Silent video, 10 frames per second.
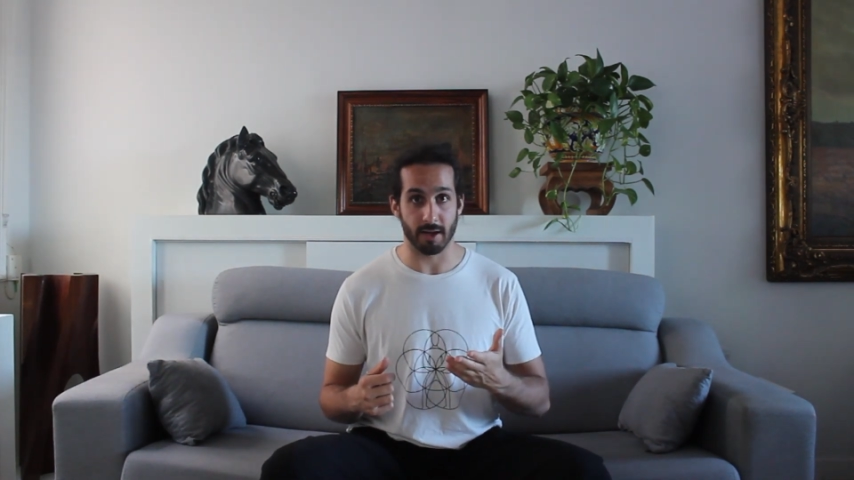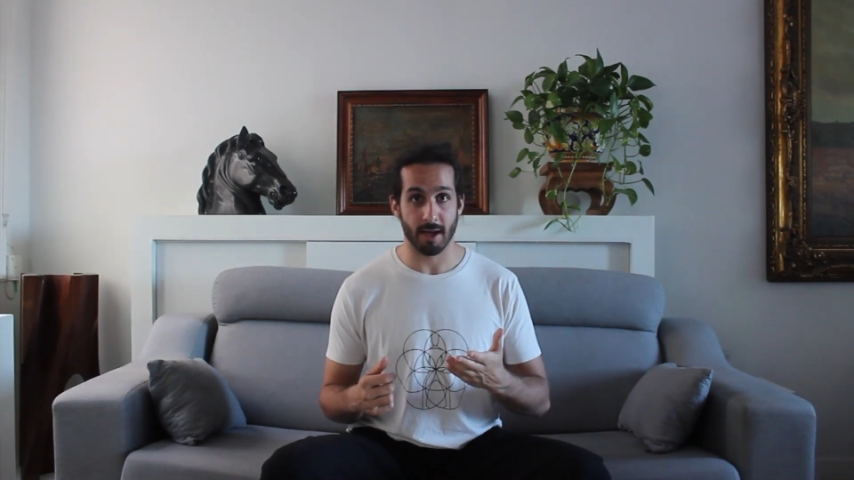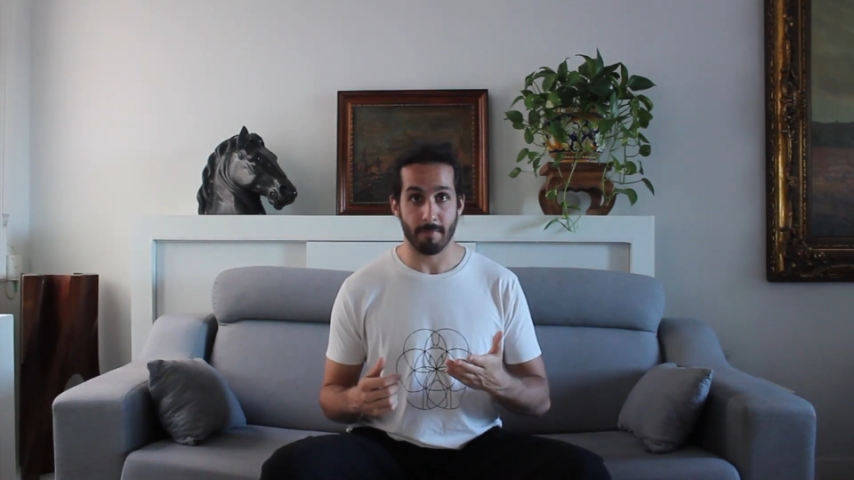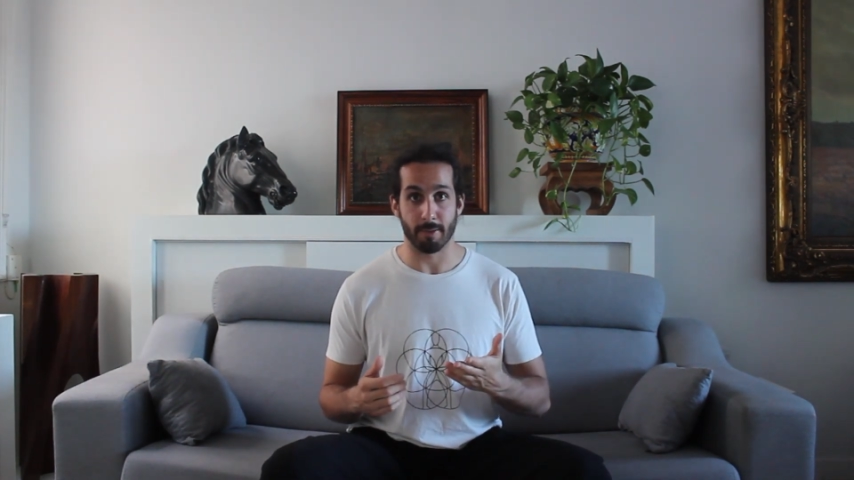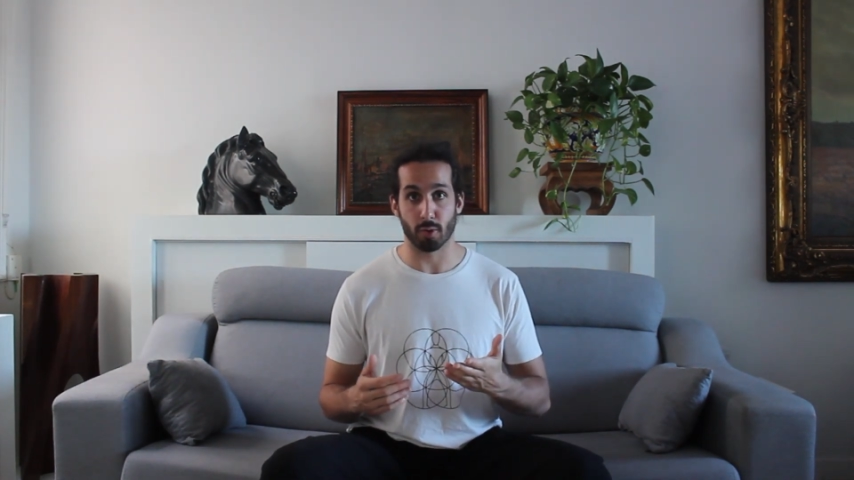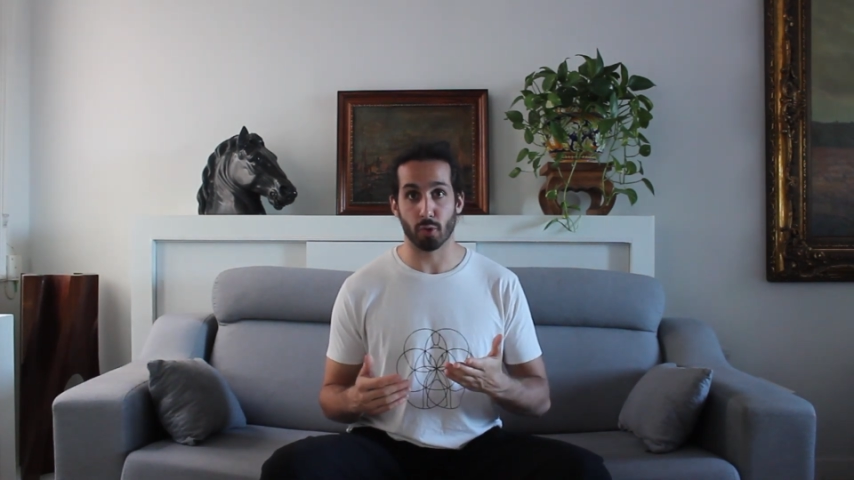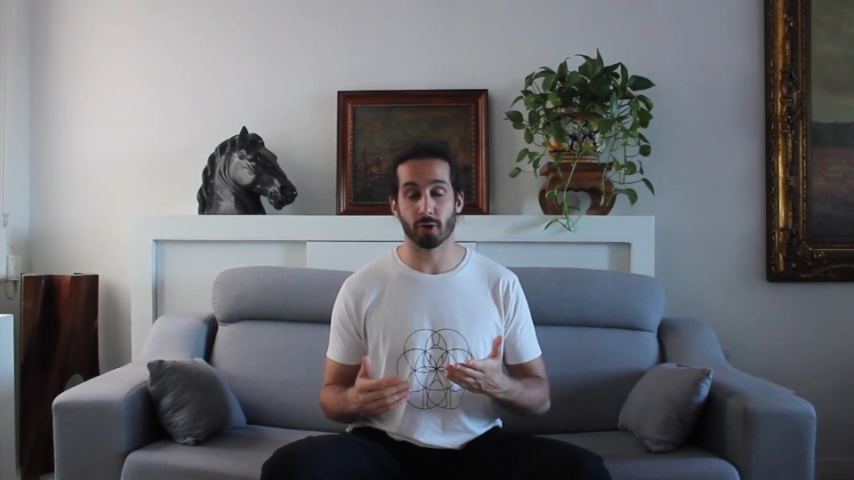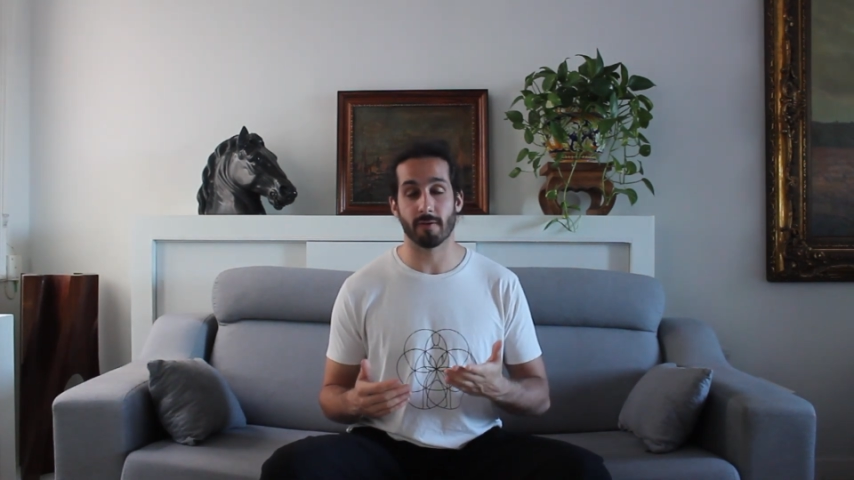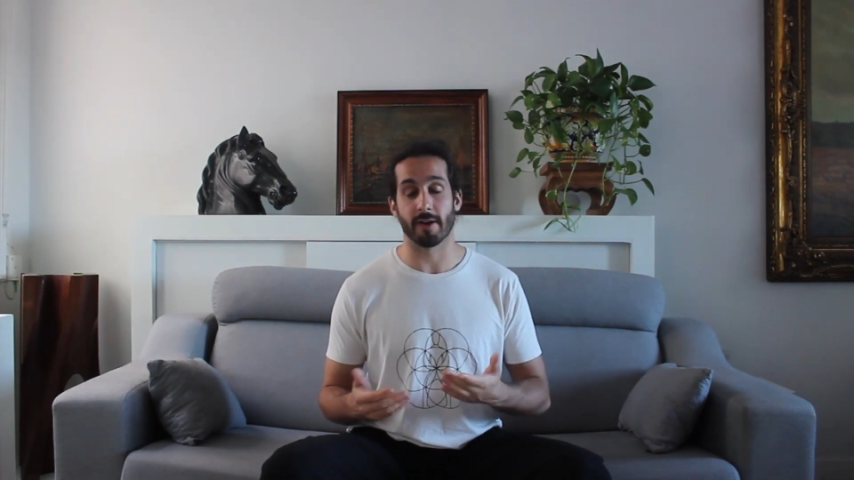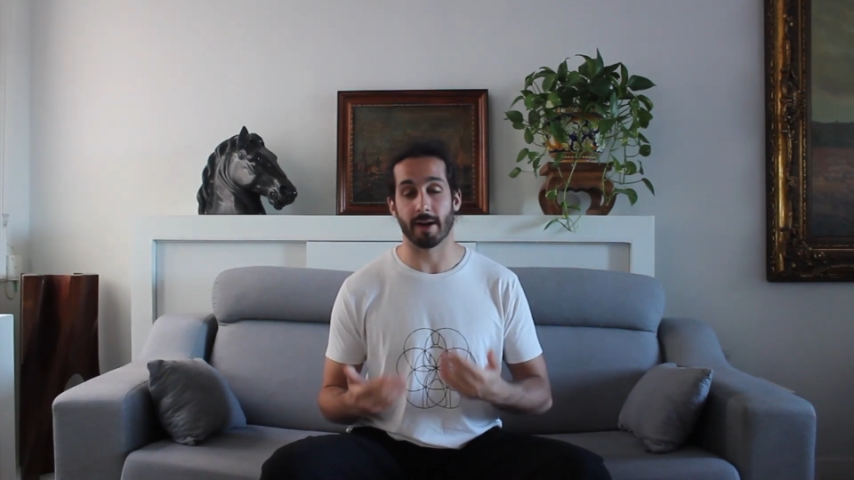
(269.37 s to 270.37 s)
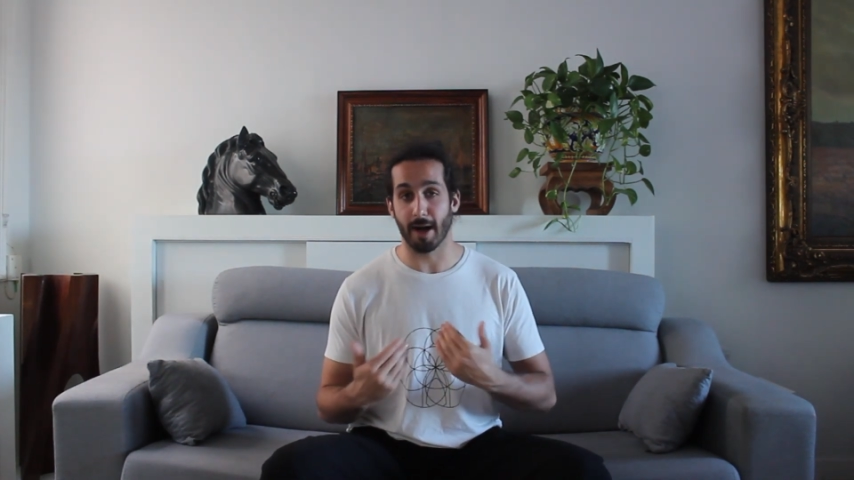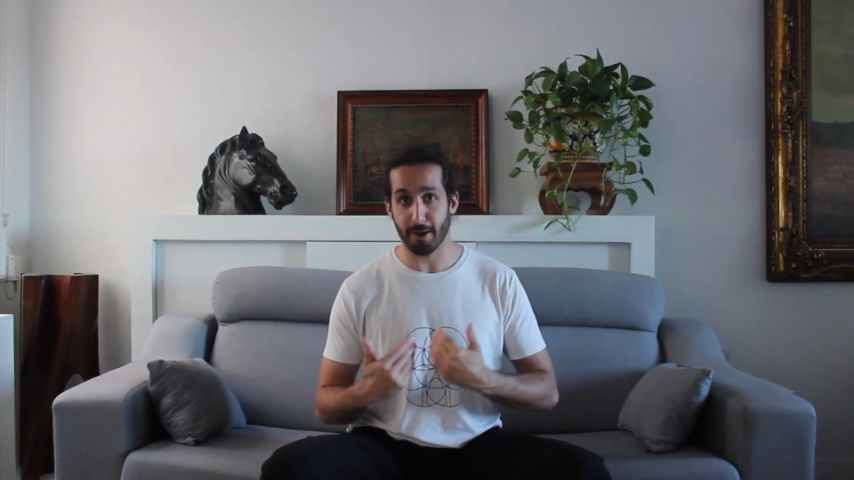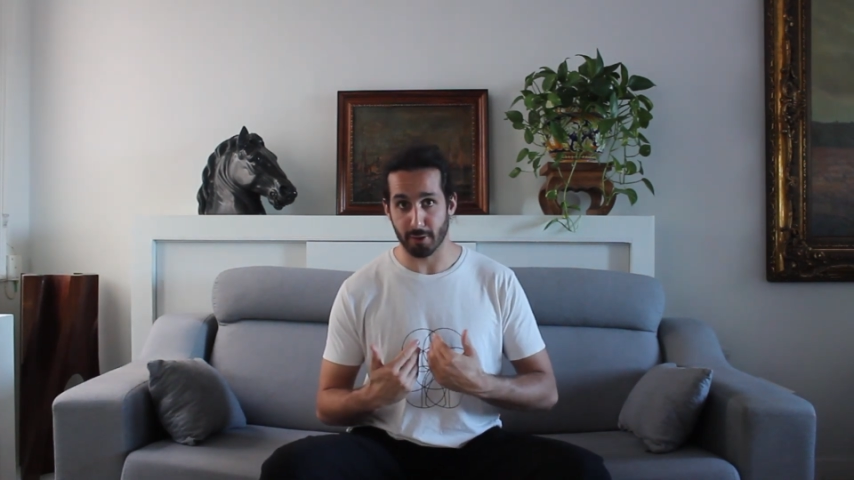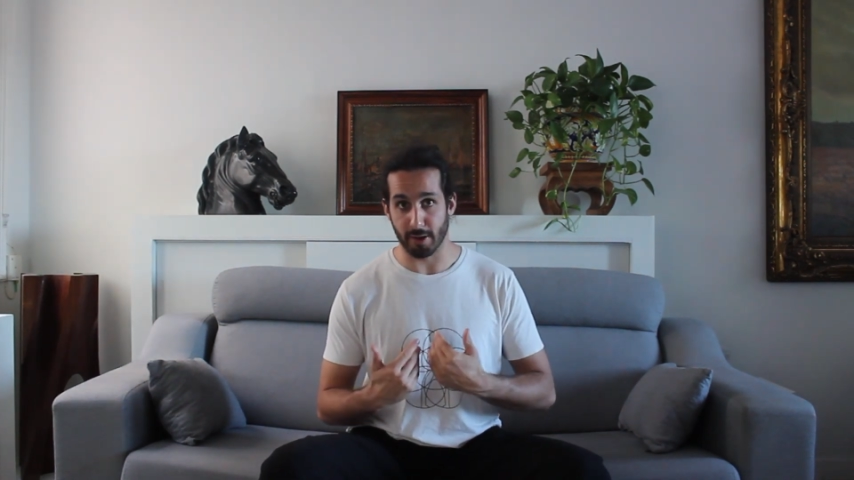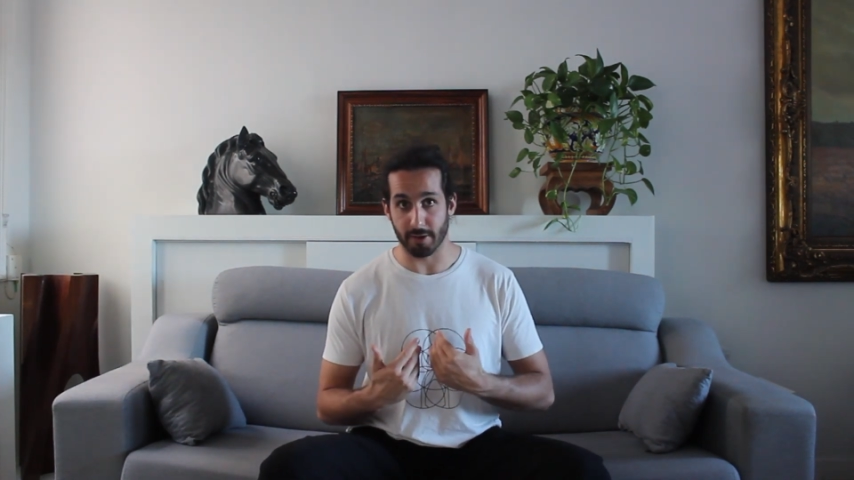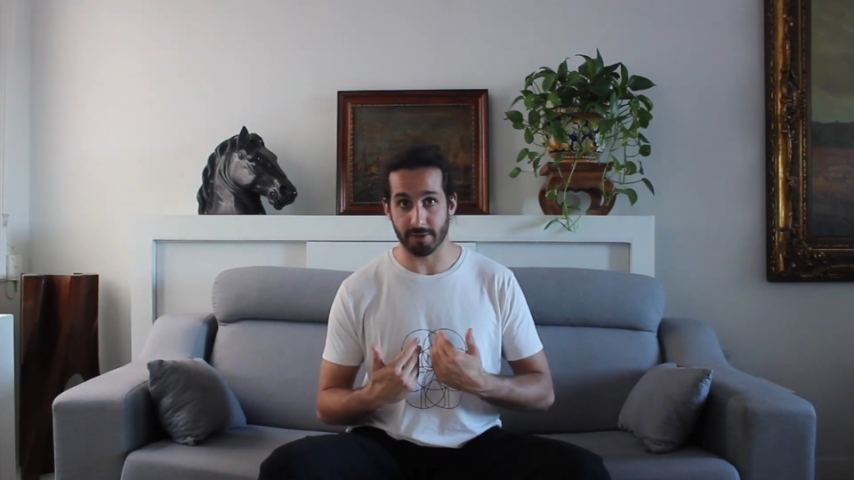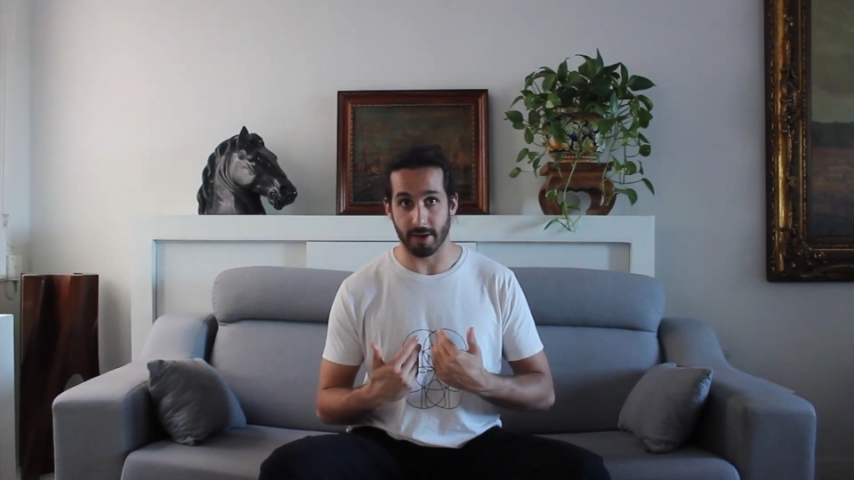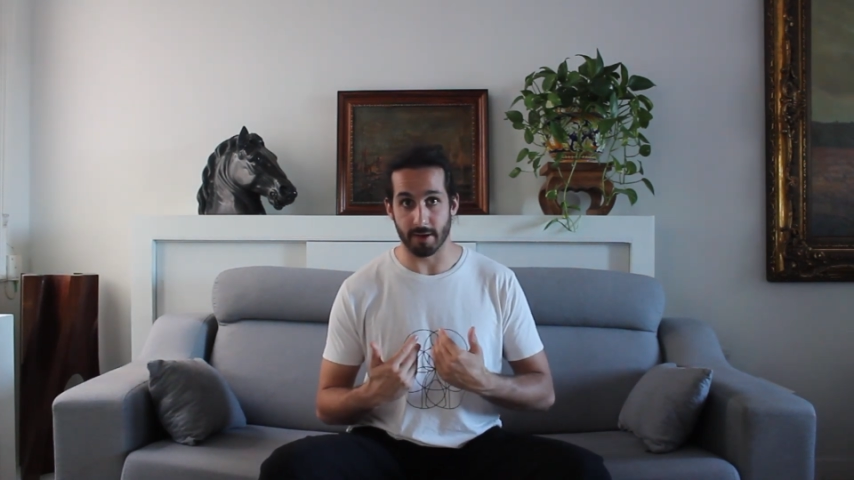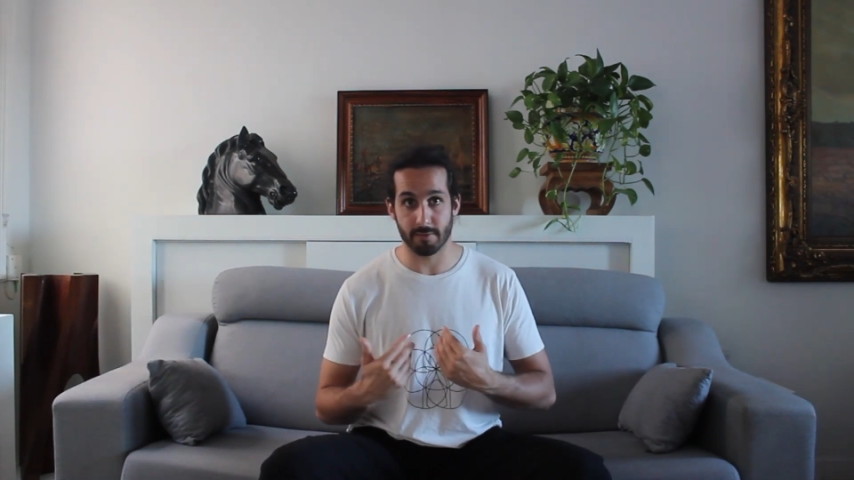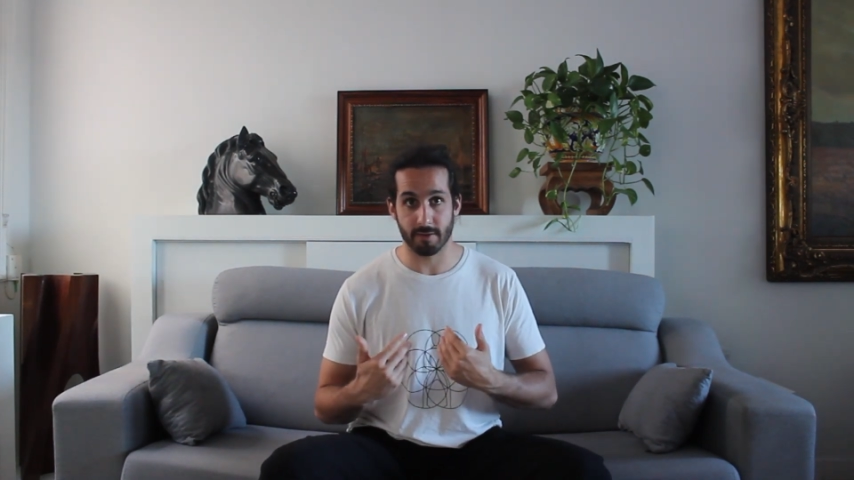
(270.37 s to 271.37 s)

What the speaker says: but also very hard on ourselves,